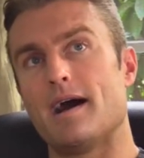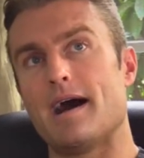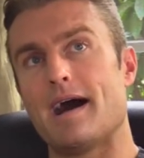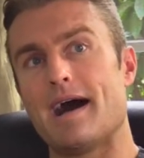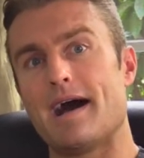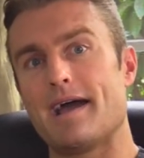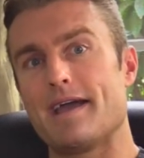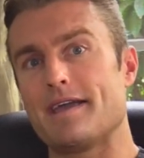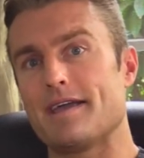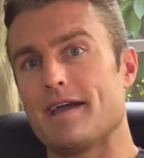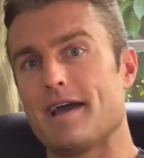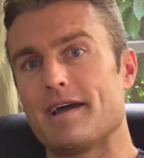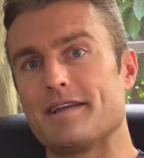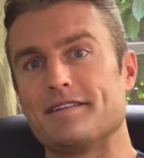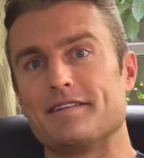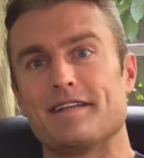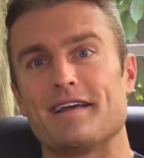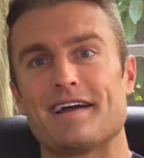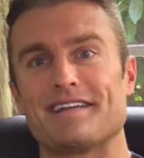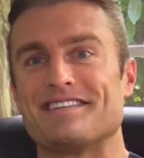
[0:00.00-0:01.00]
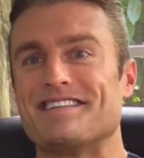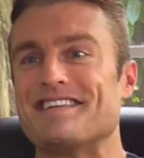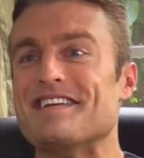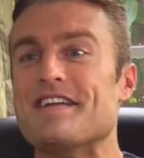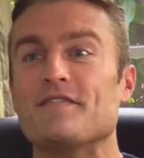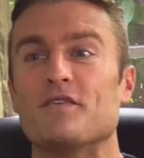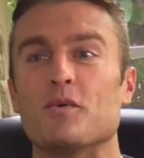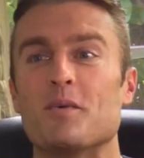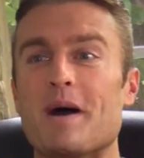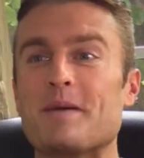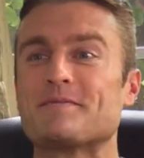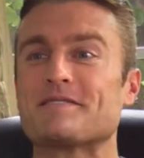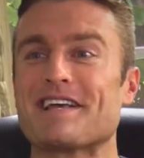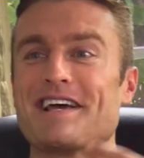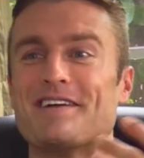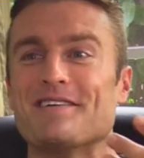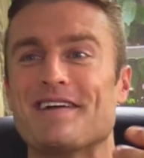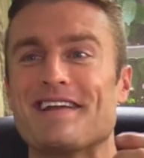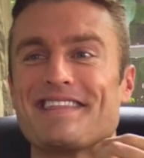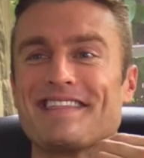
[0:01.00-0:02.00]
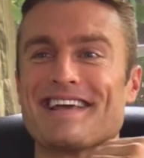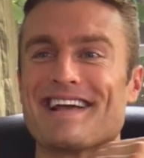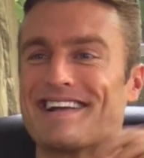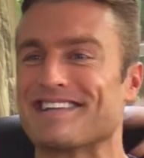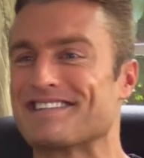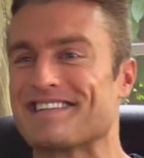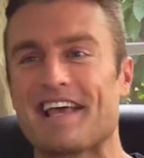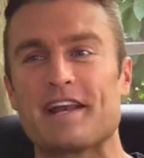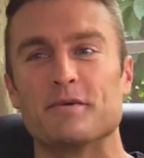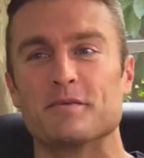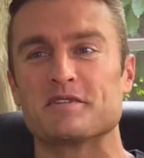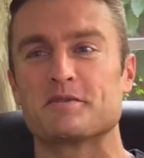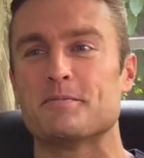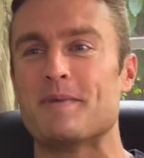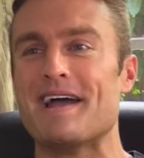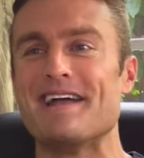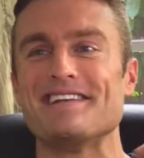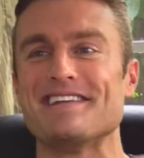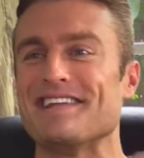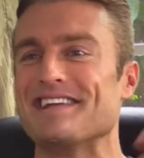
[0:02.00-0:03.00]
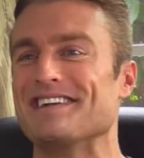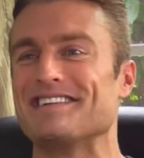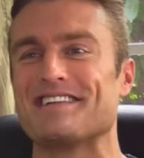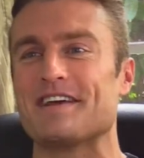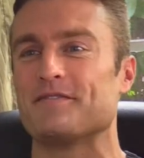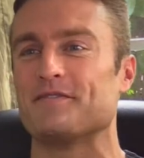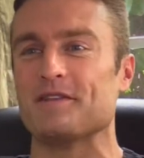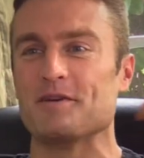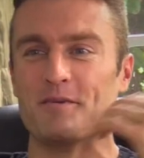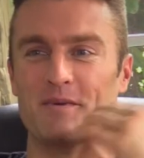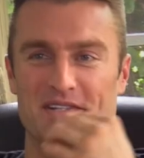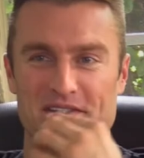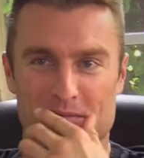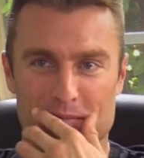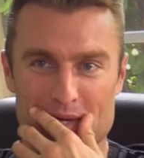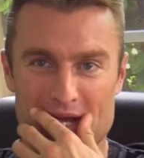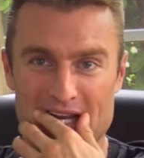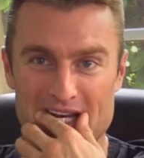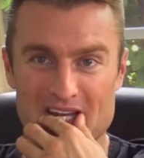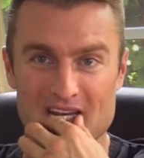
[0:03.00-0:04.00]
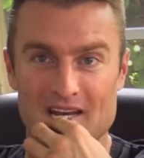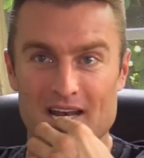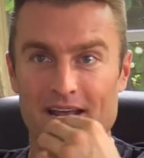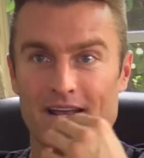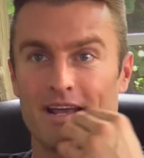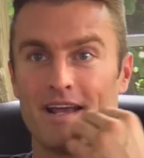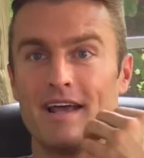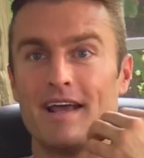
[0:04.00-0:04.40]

I, I, I didn't have a website or anything. I said it was pending. It definitely wasn't pending.